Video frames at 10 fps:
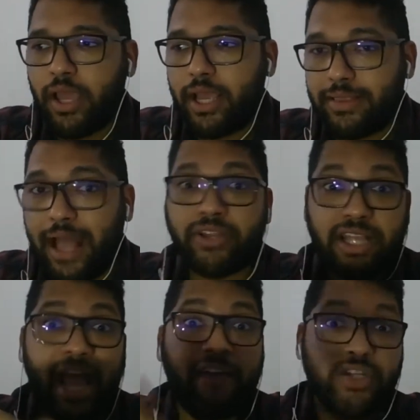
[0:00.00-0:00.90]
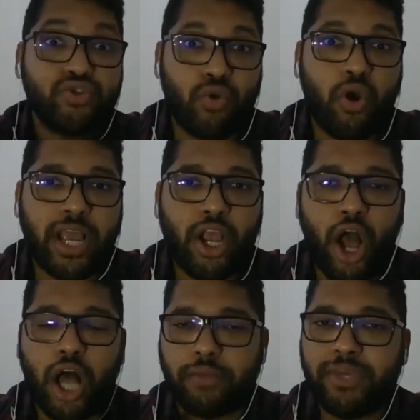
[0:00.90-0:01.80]
And now that they have a strong
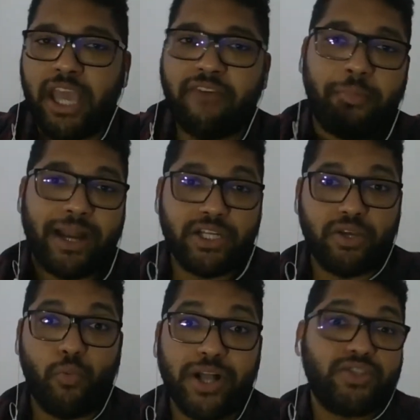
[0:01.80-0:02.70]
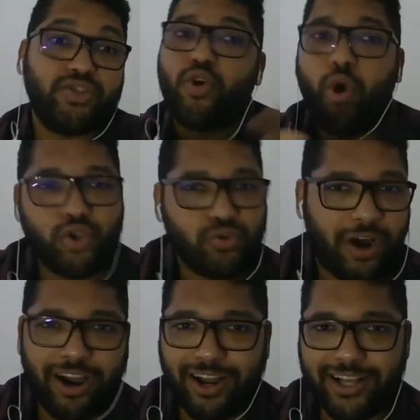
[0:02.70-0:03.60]
economy, everybody wants to go to
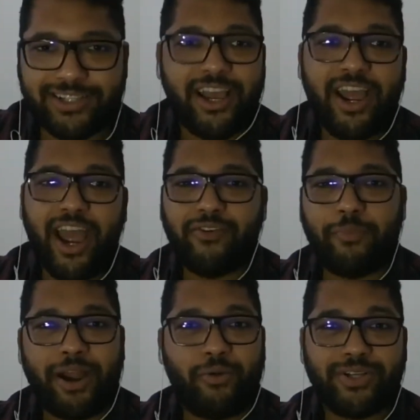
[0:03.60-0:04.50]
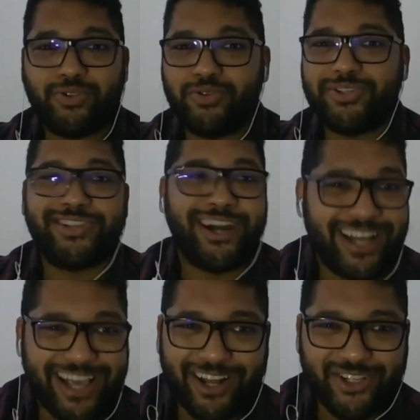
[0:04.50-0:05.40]
Ireland. Everybody wants to
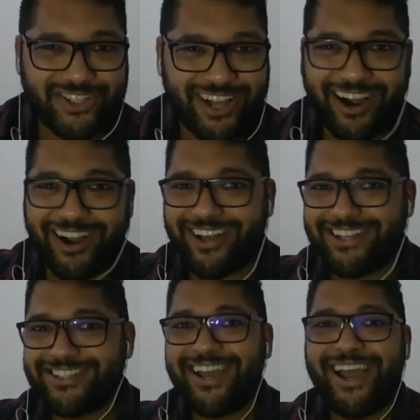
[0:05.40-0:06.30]
study English in Ireland.